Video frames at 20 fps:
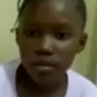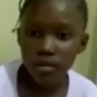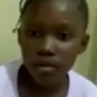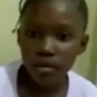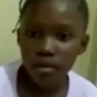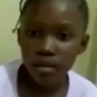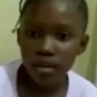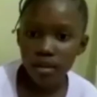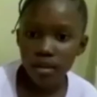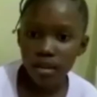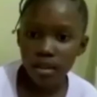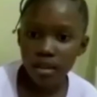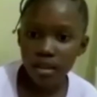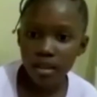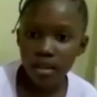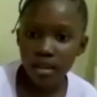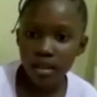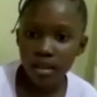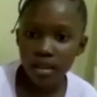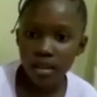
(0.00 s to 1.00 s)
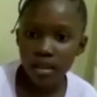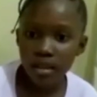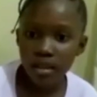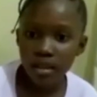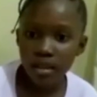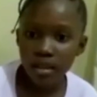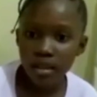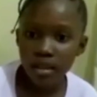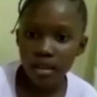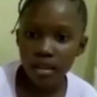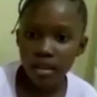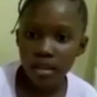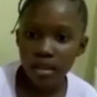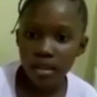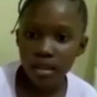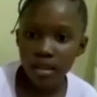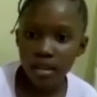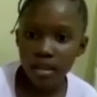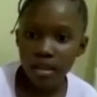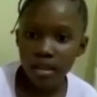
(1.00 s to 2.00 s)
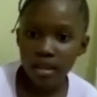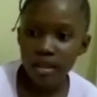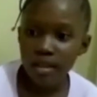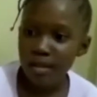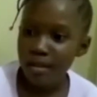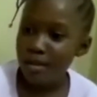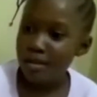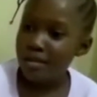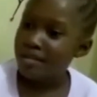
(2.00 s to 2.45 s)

[no speech]